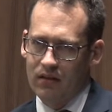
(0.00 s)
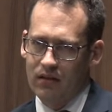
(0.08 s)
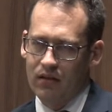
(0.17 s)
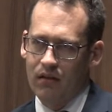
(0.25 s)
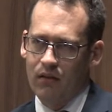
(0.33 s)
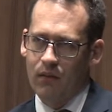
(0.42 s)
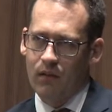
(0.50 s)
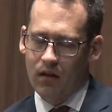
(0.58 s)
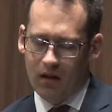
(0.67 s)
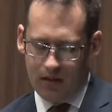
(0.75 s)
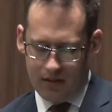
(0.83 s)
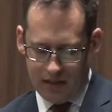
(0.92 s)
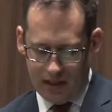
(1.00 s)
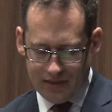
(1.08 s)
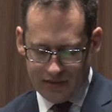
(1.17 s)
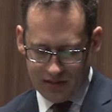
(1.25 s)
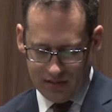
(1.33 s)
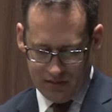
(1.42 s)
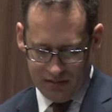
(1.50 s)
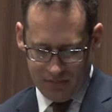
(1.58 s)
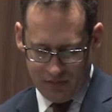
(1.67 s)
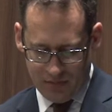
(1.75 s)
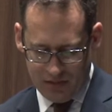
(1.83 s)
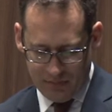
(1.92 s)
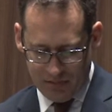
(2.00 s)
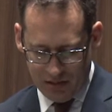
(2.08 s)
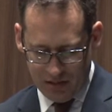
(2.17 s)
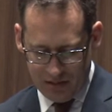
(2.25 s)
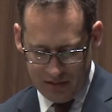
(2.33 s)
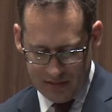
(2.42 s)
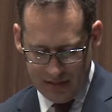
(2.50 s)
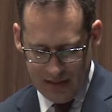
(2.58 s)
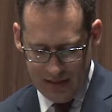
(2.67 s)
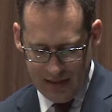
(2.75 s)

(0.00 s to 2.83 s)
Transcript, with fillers: you know, uh, hostility between the parties.